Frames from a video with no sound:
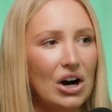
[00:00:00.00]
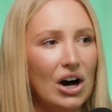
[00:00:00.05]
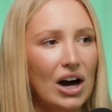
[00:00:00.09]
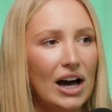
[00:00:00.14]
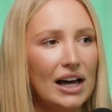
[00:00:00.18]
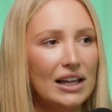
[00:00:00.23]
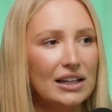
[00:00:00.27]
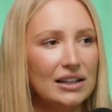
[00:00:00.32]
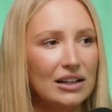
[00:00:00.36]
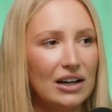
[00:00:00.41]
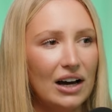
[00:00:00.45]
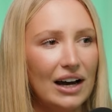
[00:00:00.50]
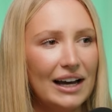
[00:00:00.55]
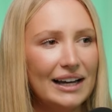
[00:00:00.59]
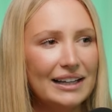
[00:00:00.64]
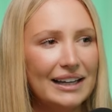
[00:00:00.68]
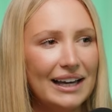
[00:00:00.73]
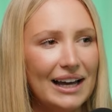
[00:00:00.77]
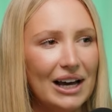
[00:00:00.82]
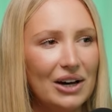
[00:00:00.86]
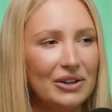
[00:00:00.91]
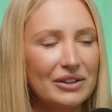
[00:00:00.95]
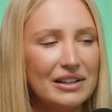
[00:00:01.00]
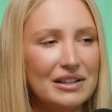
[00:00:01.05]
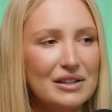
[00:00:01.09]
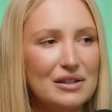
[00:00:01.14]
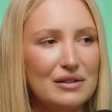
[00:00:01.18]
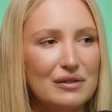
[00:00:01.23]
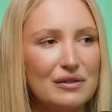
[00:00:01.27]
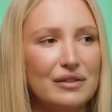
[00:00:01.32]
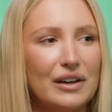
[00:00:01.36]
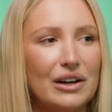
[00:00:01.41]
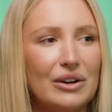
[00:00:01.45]
I like how there's
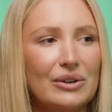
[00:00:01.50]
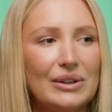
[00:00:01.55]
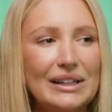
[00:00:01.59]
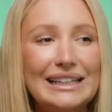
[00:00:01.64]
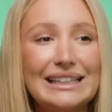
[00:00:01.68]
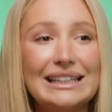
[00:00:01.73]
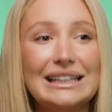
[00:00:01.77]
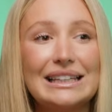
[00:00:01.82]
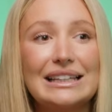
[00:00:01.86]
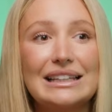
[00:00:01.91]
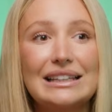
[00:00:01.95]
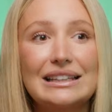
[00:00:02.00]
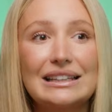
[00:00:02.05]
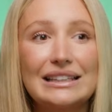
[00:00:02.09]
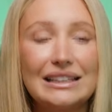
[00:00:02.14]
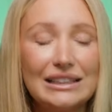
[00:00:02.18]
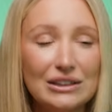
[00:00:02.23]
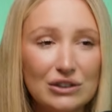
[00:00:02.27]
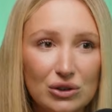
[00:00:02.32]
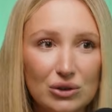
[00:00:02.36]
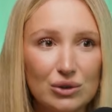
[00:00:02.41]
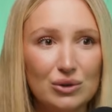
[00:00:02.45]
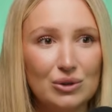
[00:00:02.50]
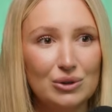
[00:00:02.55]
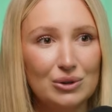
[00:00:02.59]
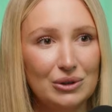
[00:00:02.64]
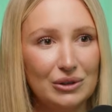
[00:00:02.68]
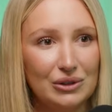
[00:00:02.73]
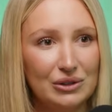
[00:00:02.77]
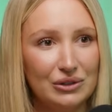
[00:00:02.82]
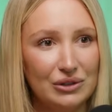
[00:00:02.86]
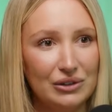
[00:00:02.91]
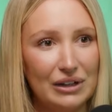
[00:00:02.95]
very
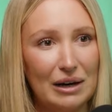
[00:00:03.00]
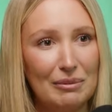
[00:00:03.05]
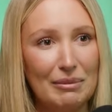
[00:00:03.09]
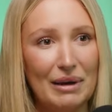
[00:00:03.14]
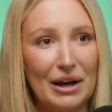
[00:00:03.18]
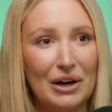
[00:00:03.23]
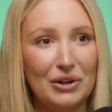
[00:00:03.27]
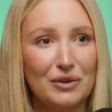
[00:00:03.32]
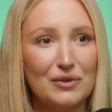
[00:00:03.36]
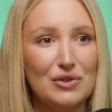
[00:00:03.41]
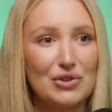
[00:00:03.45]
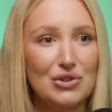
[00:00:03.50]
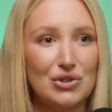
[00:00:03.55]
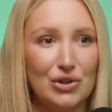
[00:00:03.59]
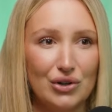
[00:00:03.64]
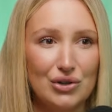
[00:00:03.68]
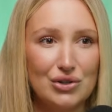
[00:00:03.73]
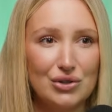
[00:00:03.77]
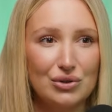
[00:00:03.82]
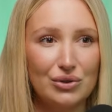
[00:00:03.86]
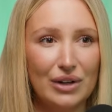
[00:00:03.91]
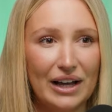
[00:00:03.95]
little amount of social